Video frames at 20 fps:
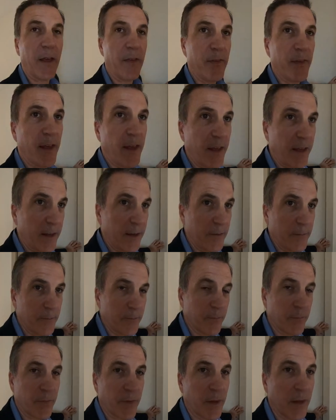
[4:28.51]
And
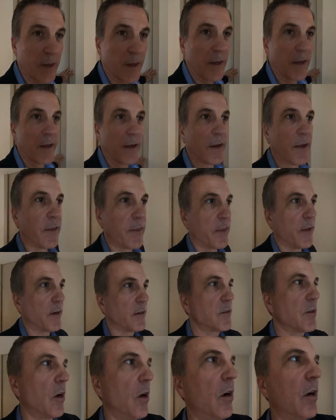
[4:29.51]
then
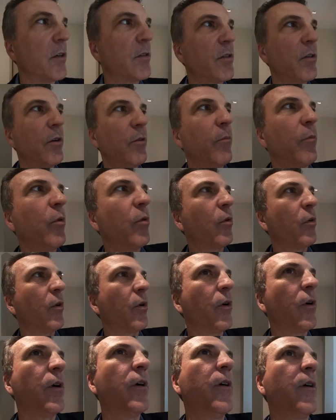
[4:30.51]
there's also
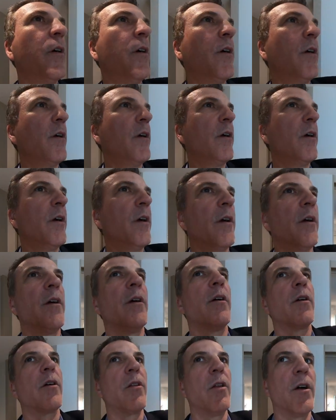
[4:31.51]
more
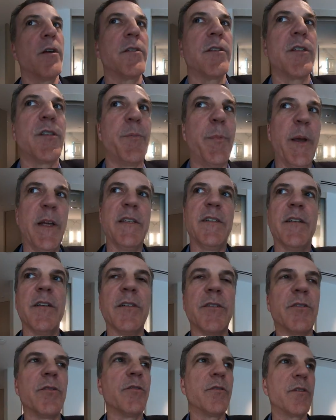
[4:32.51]
closet space
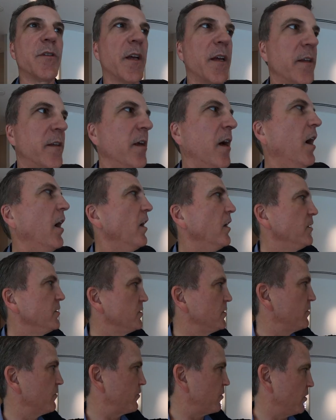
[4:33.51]
here. So it's got
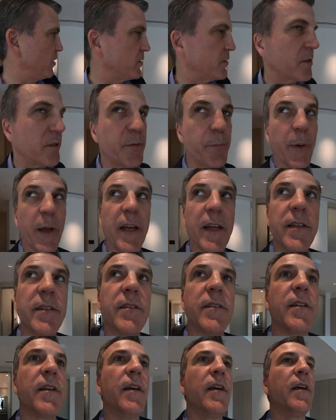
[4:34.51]
tons of closet
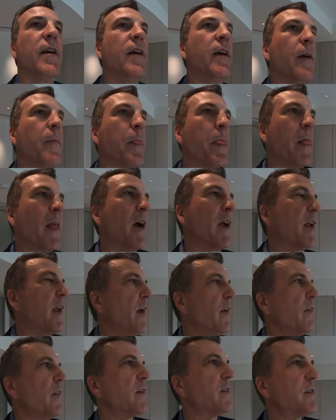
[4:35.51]
space.
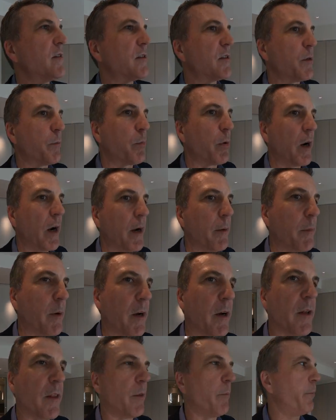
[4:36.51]
Again, this is the
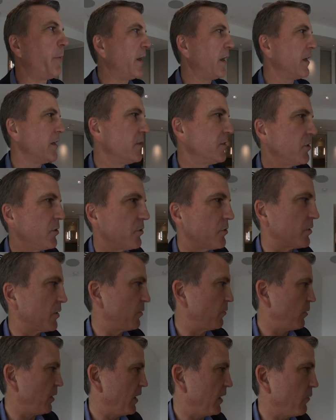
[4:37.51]
primary. The bed is usually
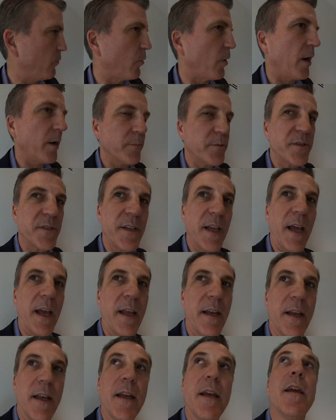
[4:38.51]
right where I'm
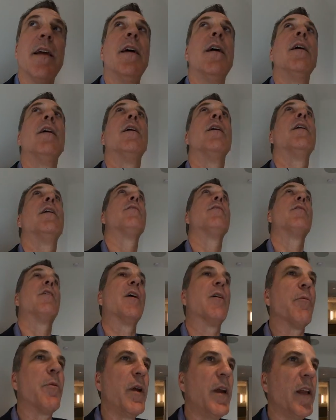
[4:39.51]
standing.
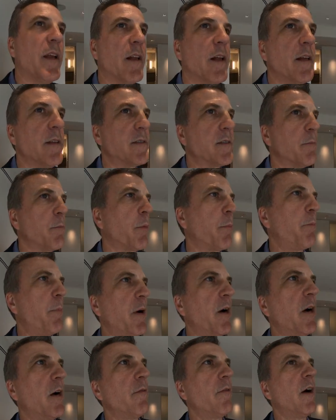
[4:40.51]
You've got reading lights up
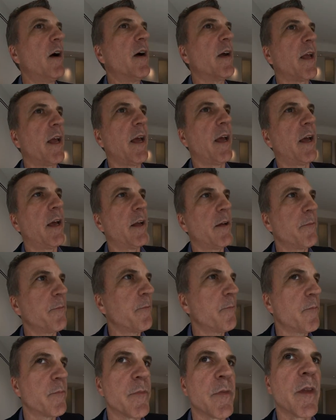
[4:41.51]
above.
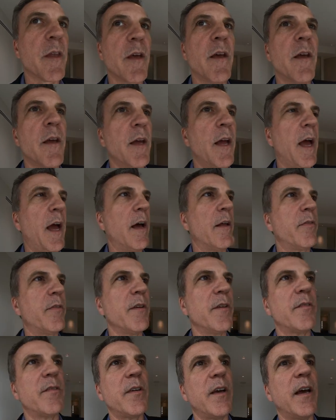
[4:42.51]
Again, out
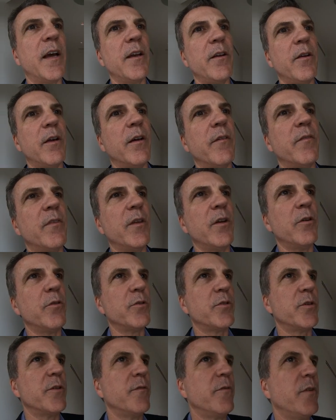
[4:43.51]
this side you have the
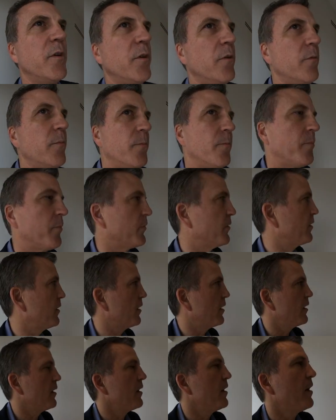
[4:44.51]
ocean view.
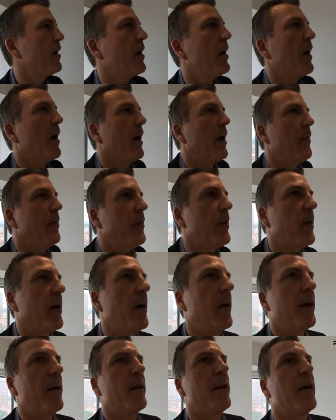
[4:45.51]
And
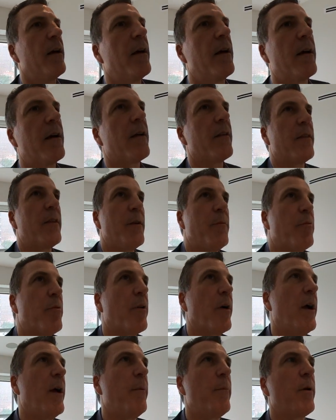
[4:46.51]
then the
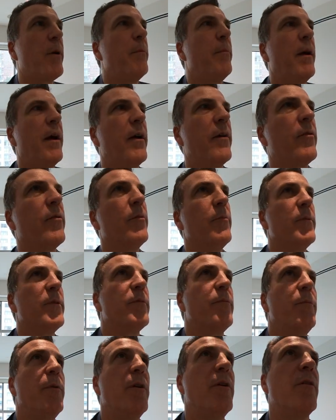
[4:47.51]
primary bathroom
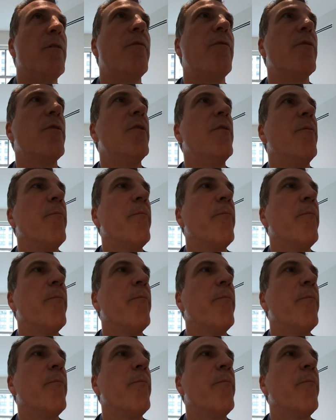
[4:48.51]
is beautiful.